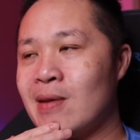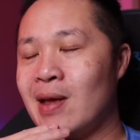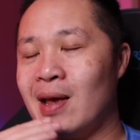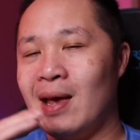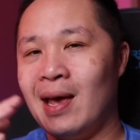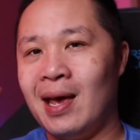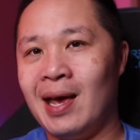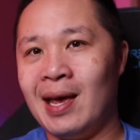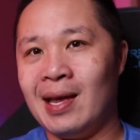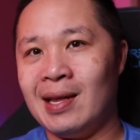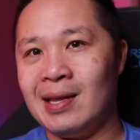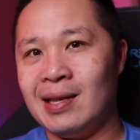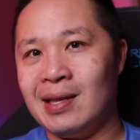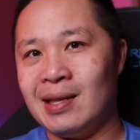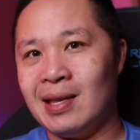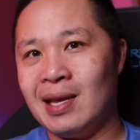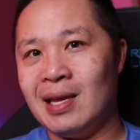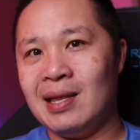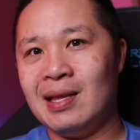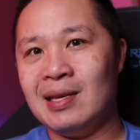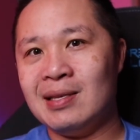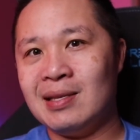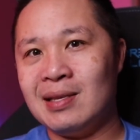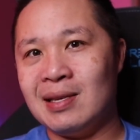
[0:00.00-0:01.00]
And
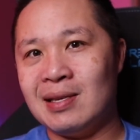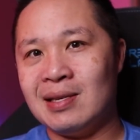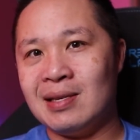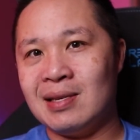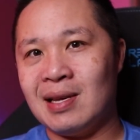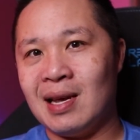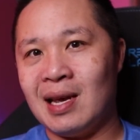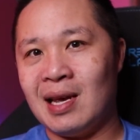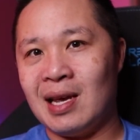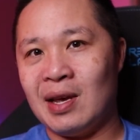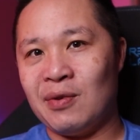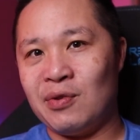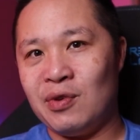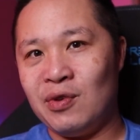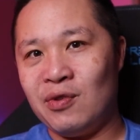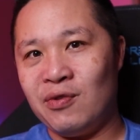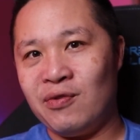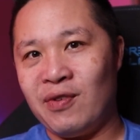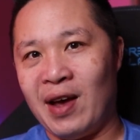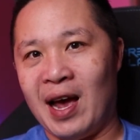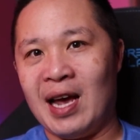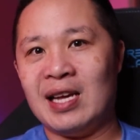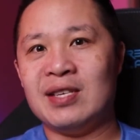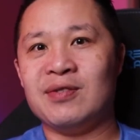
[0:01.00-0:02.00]
needless to say, if you
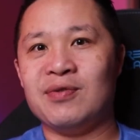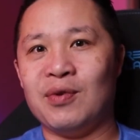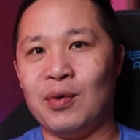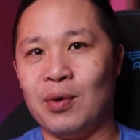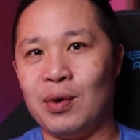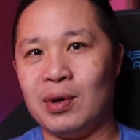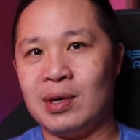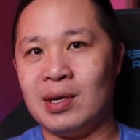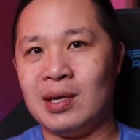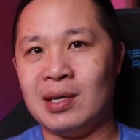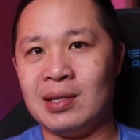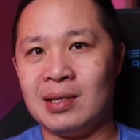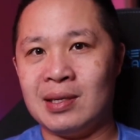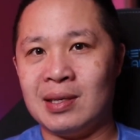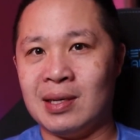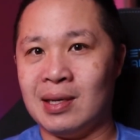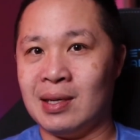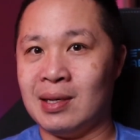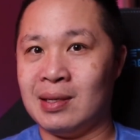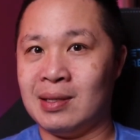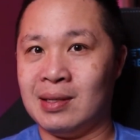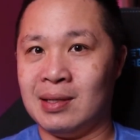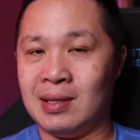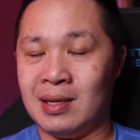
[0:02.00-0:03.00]
fast forwarded
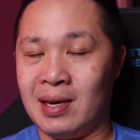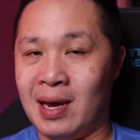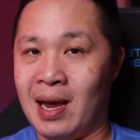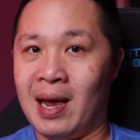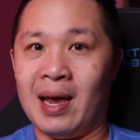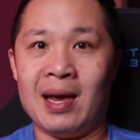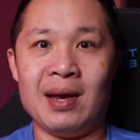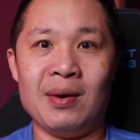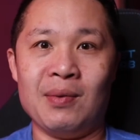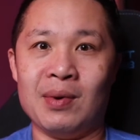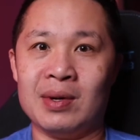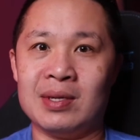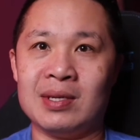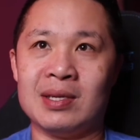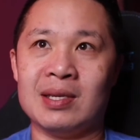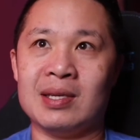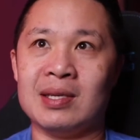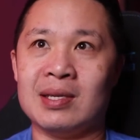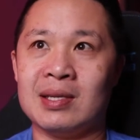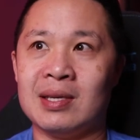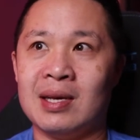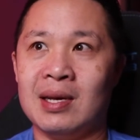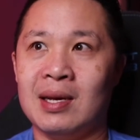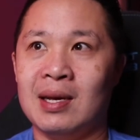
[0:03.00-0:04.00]
to today, which
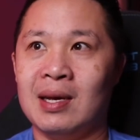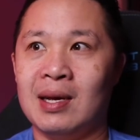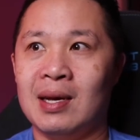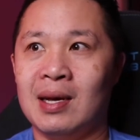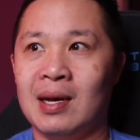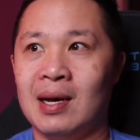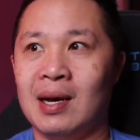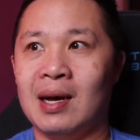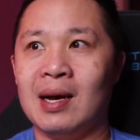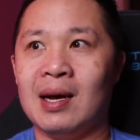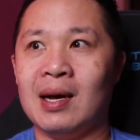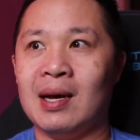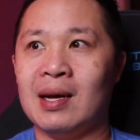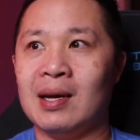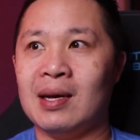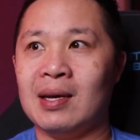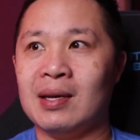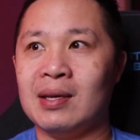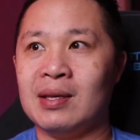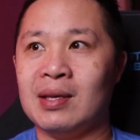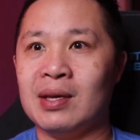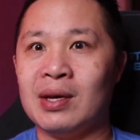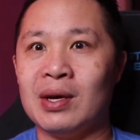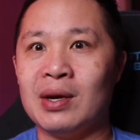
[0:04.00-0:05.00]
is
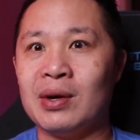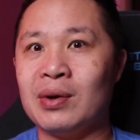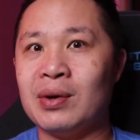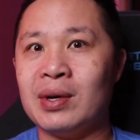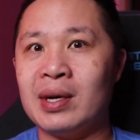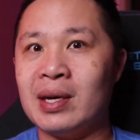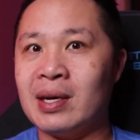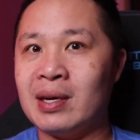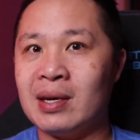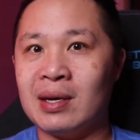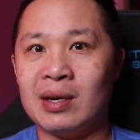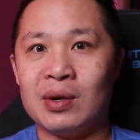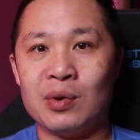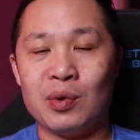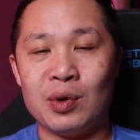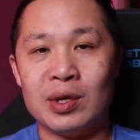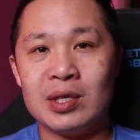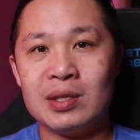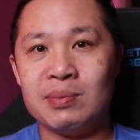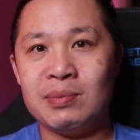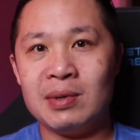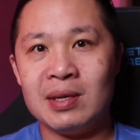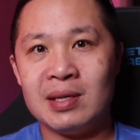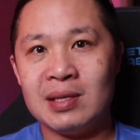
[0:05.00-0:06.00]
nearing
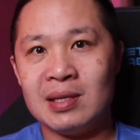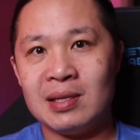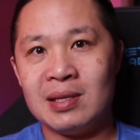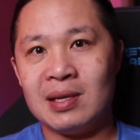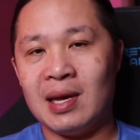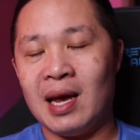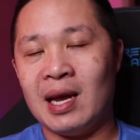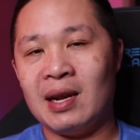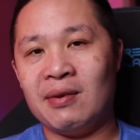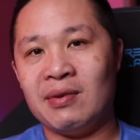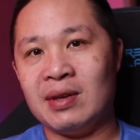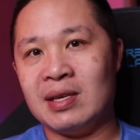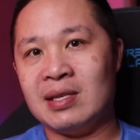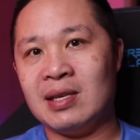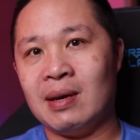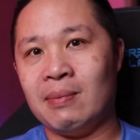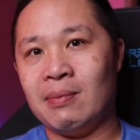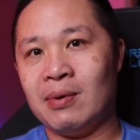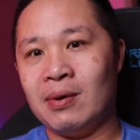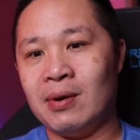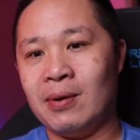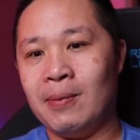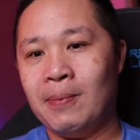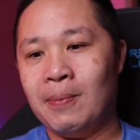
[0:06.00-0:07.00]
Christmas, end of
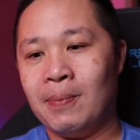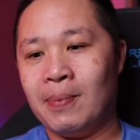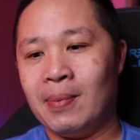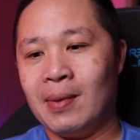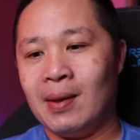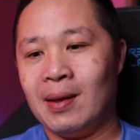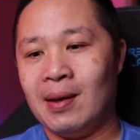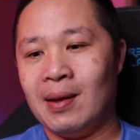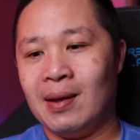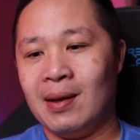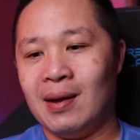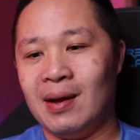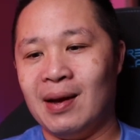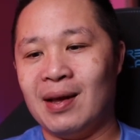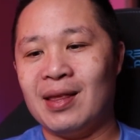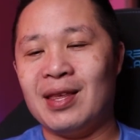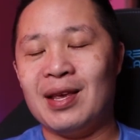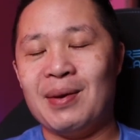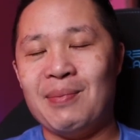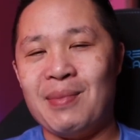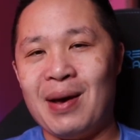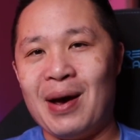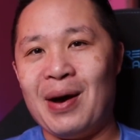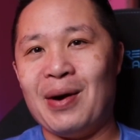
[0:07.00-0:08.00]
December,
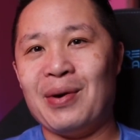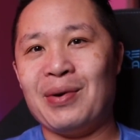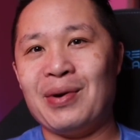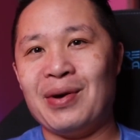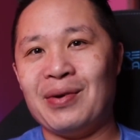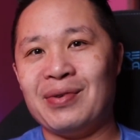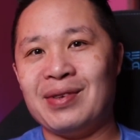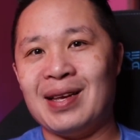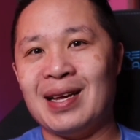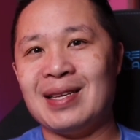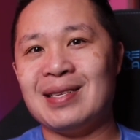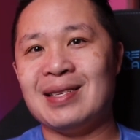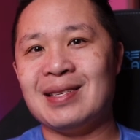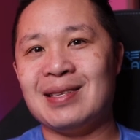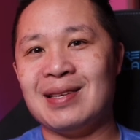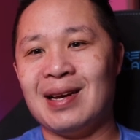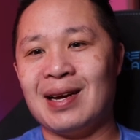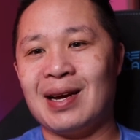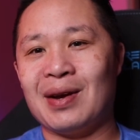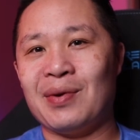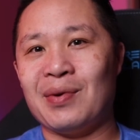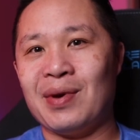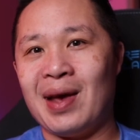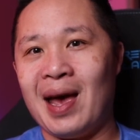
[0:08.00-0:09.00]
the amount of Tesla
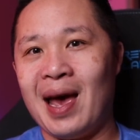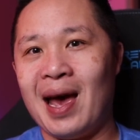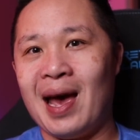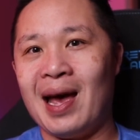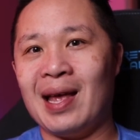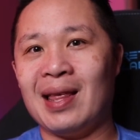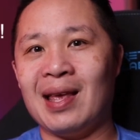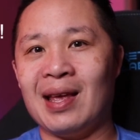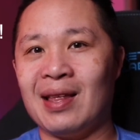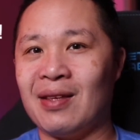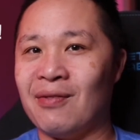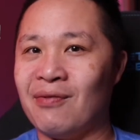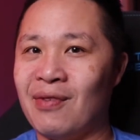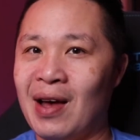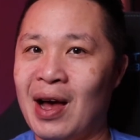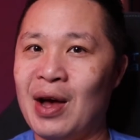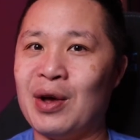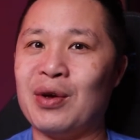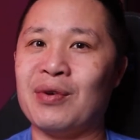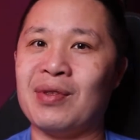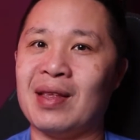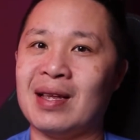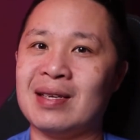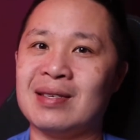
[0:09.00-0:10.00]
stock I would have had and the
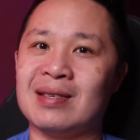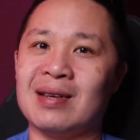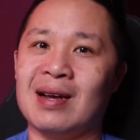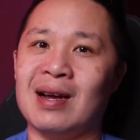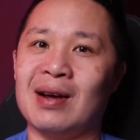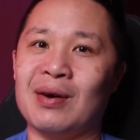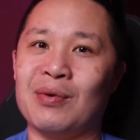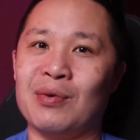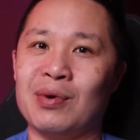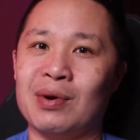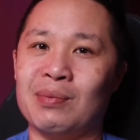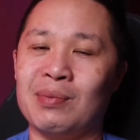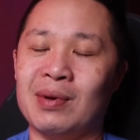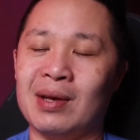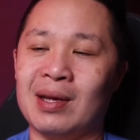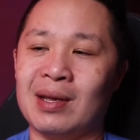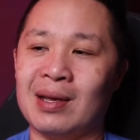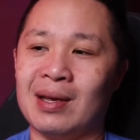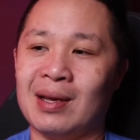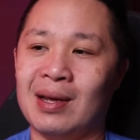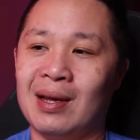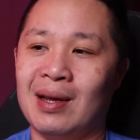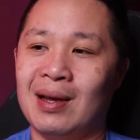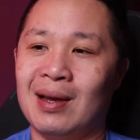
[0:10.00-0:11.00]
value of the stock would have been